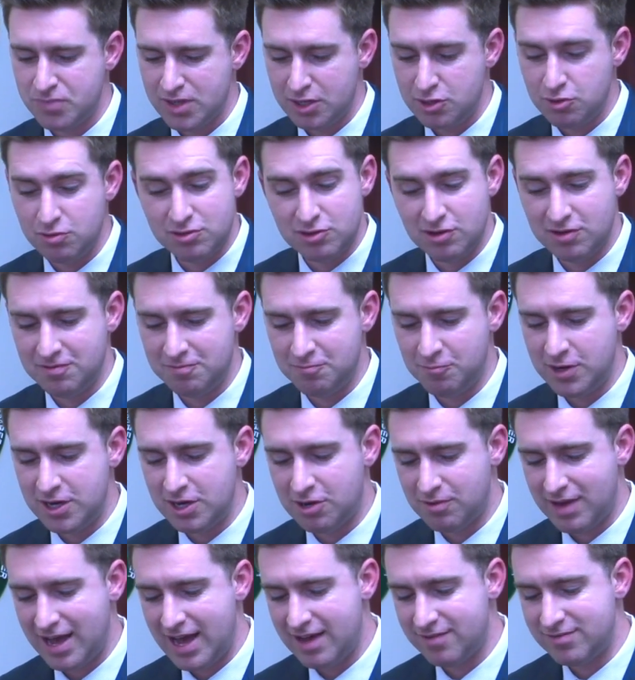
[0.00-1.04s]
We
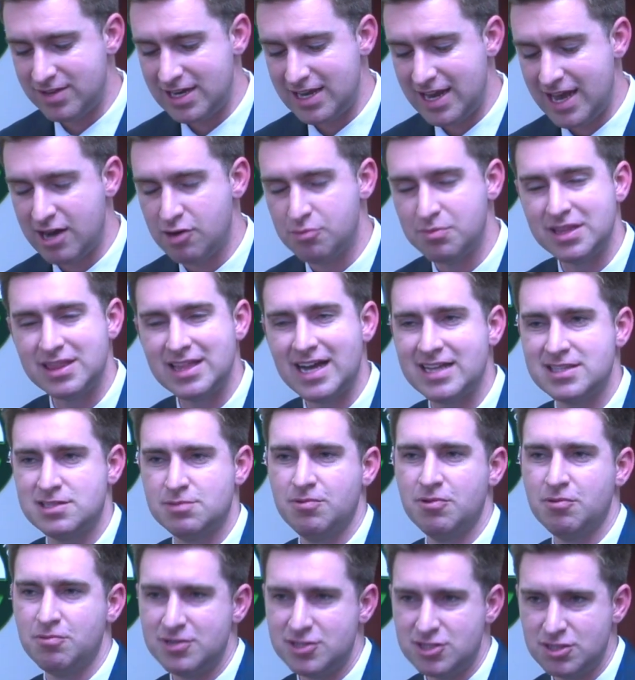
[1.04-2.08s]
don't have it now, but that's
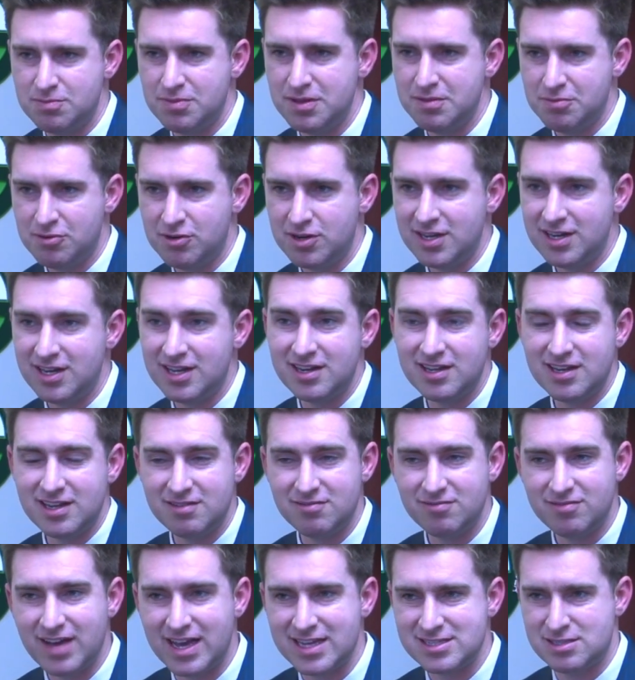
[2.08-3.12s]
where we should be putting an
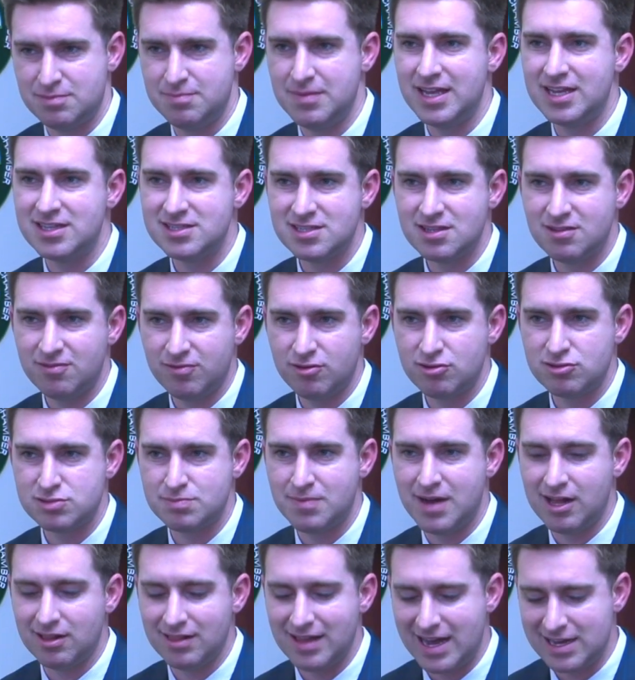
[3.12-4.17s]
investment into the first
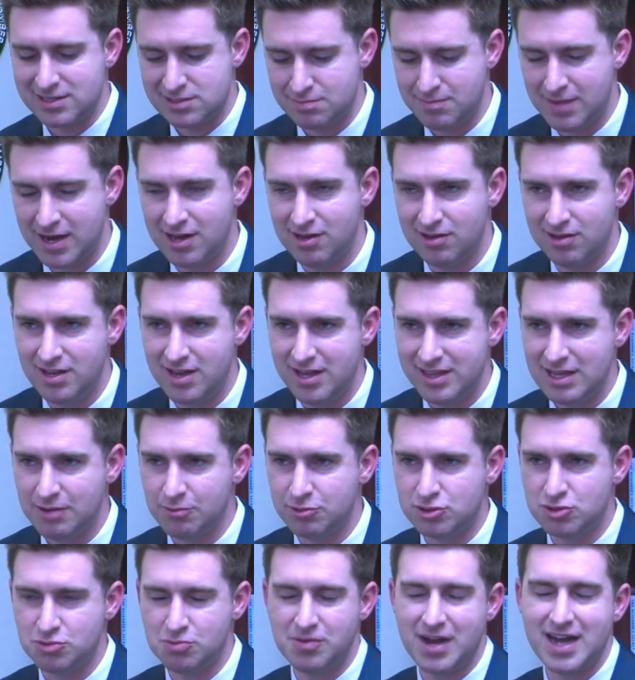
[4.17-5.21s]
mile, last mile that
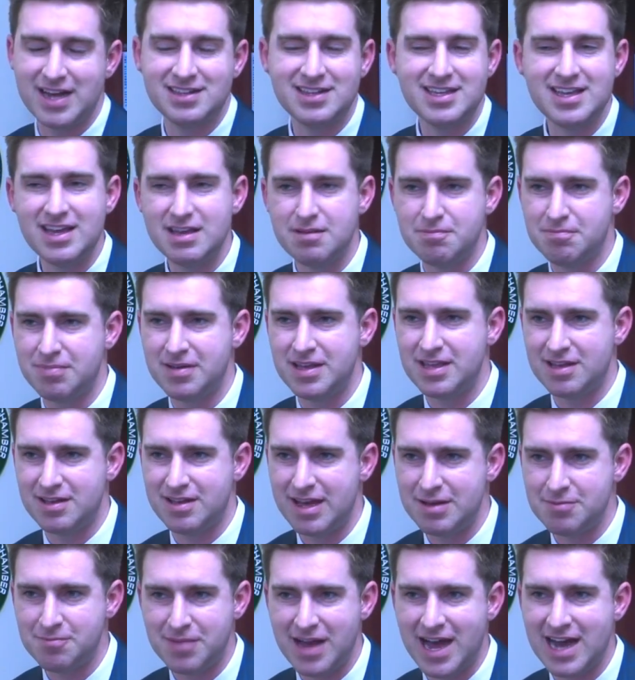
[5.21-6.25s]
will directly
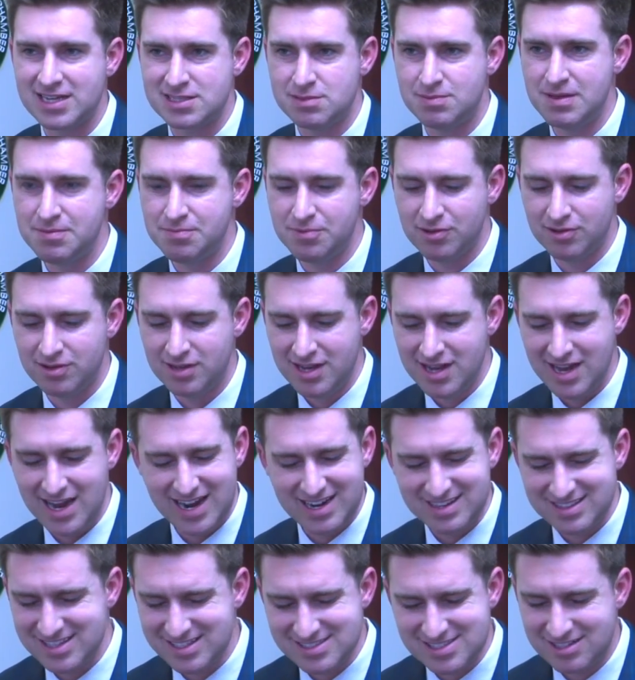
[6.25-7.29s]
impact people. Mm-hmm.
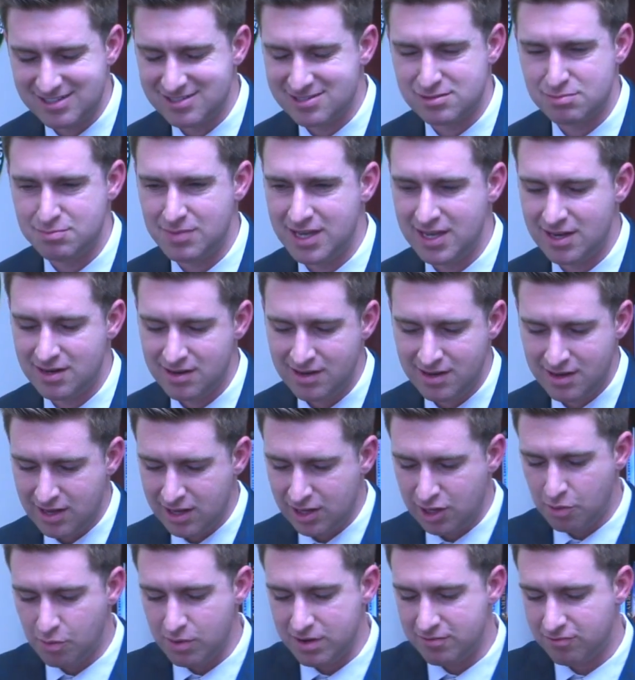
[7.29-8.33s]
And it doesn't just mean
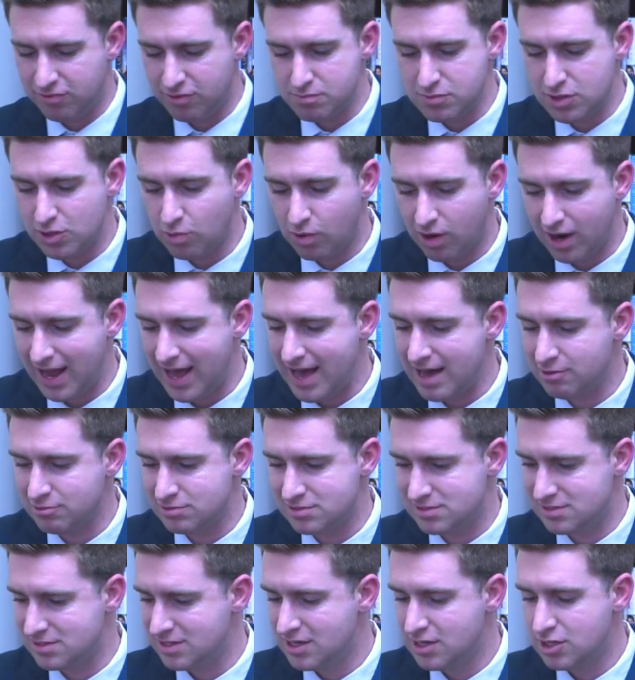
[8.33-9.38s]
going from your
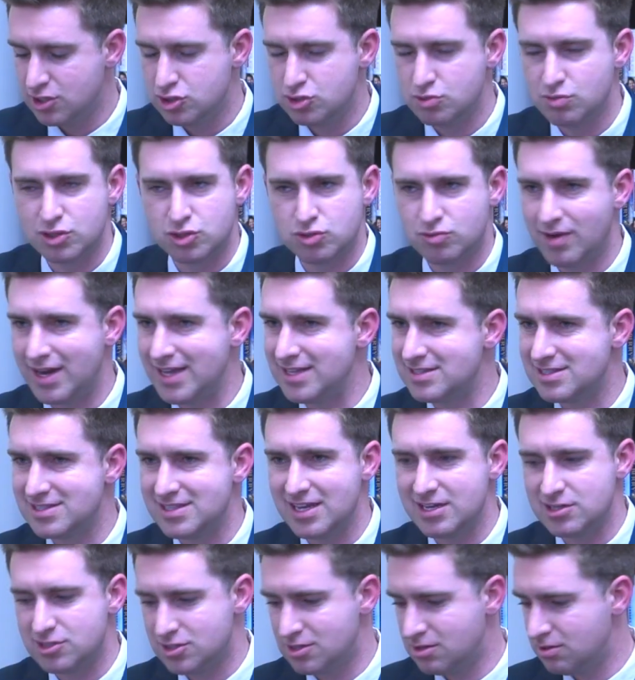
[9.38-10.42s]
house to a train
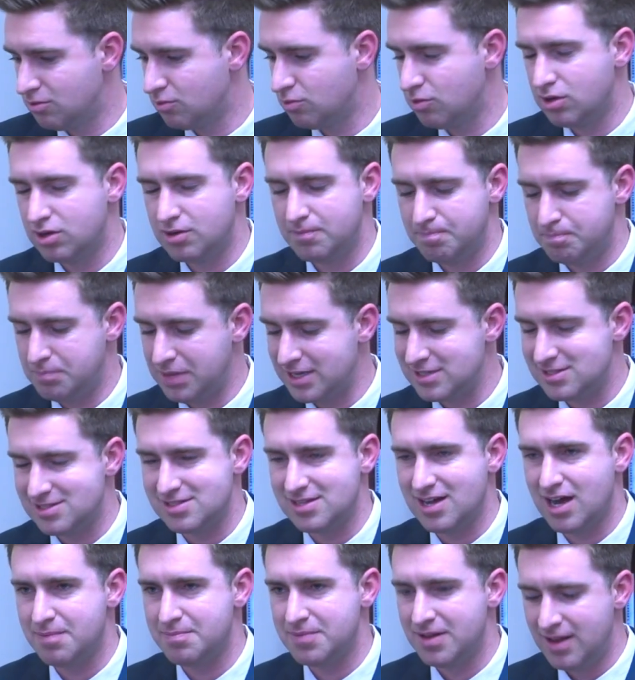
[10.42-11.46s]
station or a bus
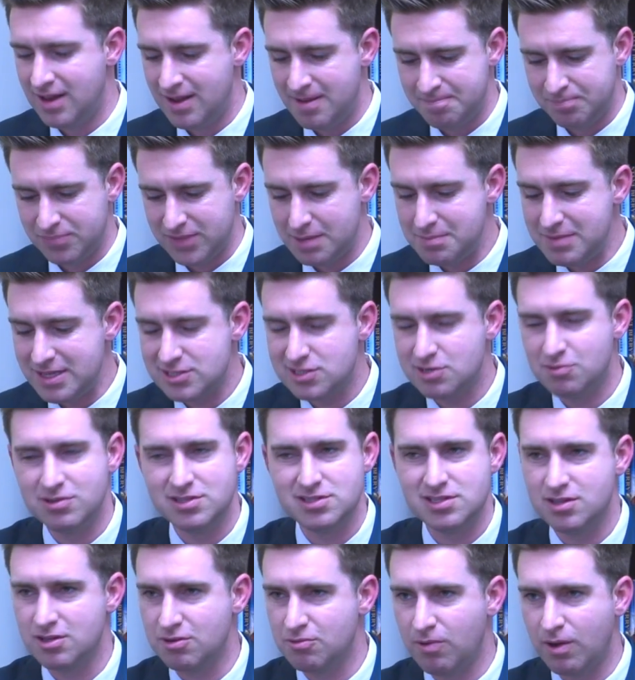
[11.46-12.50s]
stop. It means going
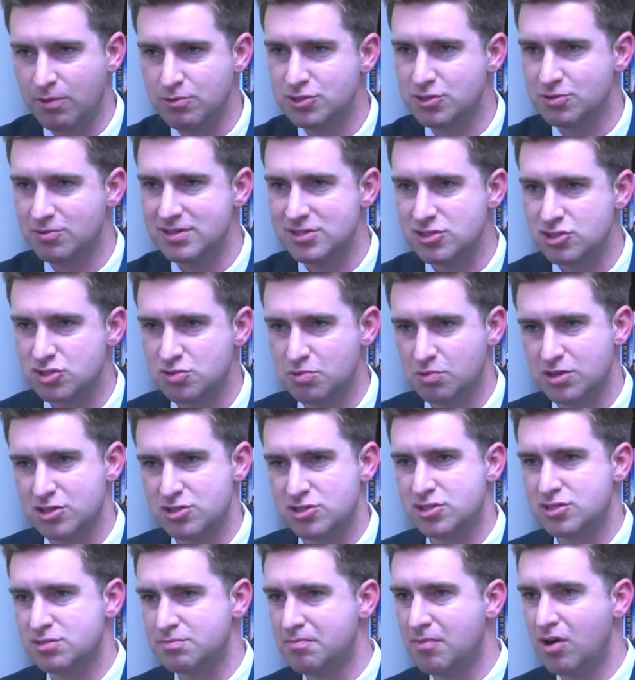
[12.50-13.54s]
to the grocery store, the
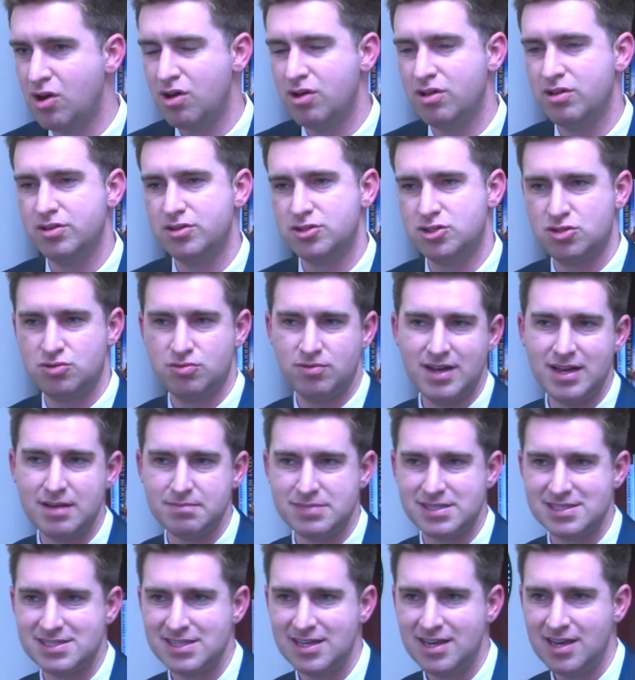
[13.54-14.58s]
small trips.